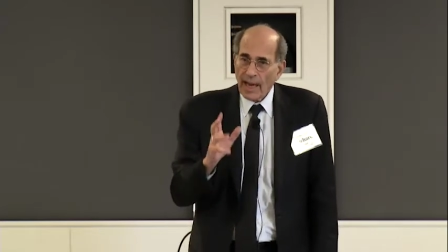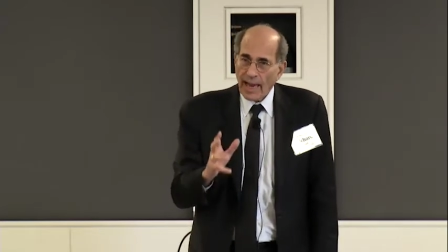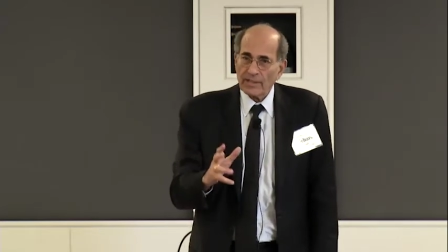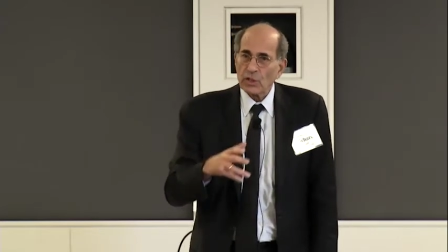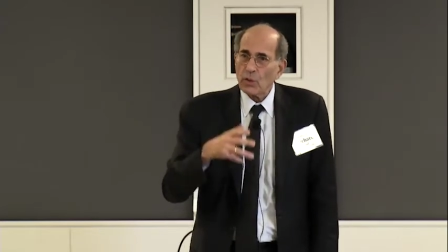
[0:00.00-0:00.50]

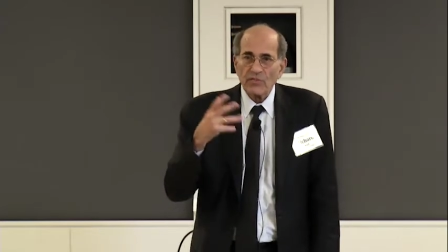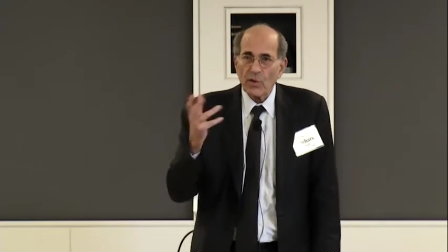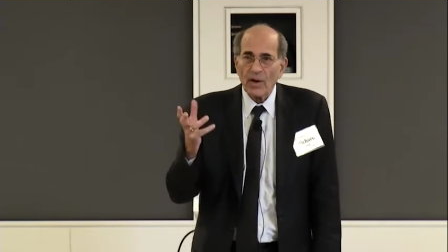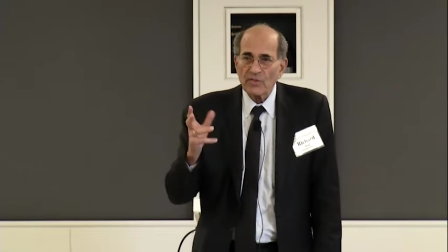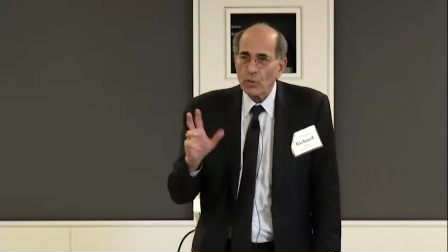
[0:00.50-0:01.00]
And so if
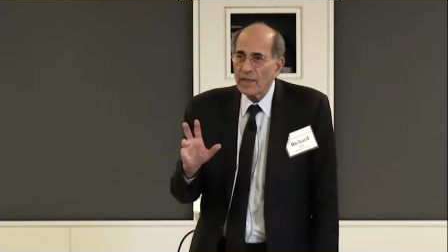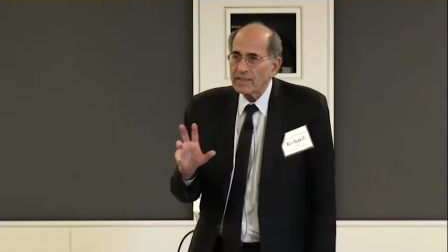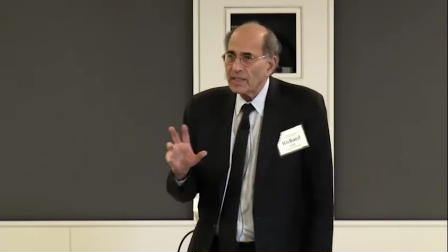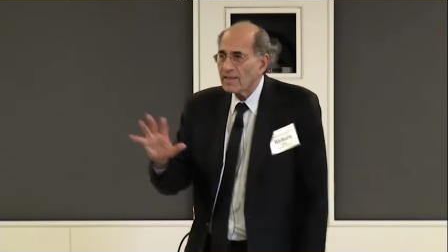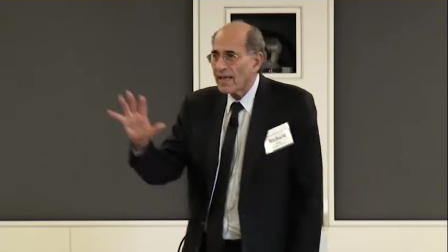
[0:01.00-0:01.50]
you have
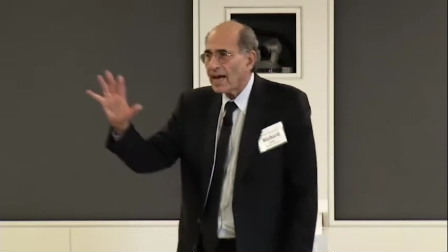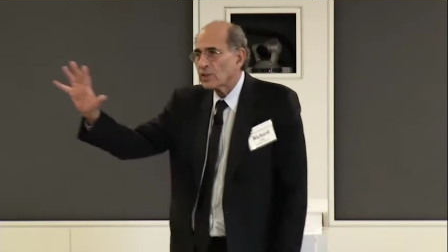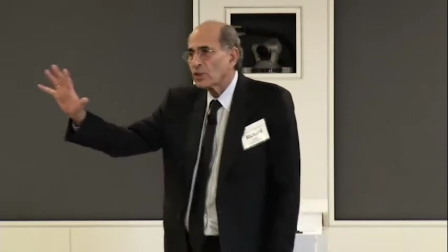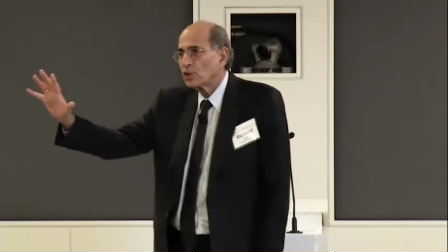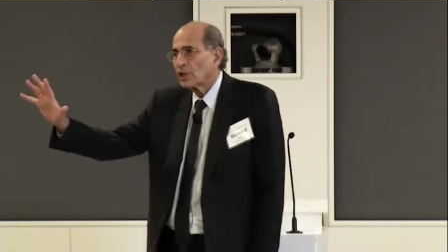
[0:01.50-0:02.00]

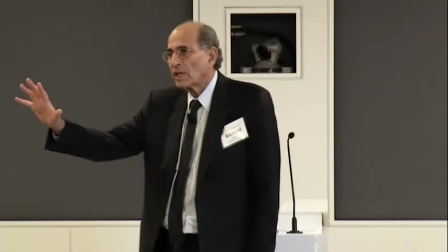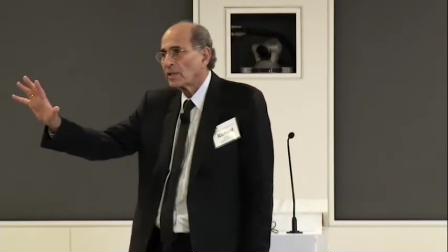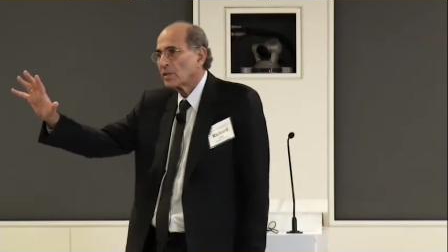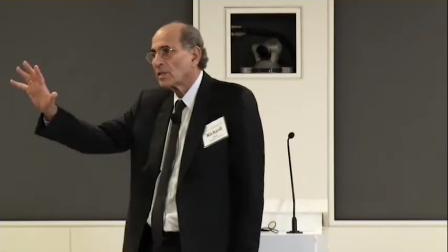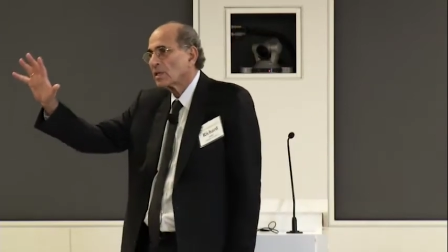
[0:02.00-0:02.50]
20,000
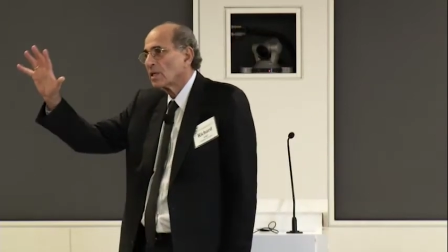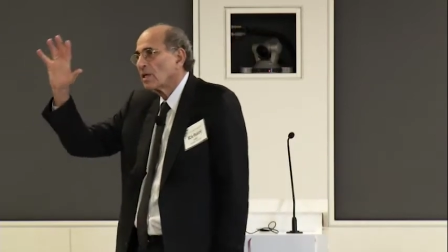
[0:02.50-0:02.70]
genes,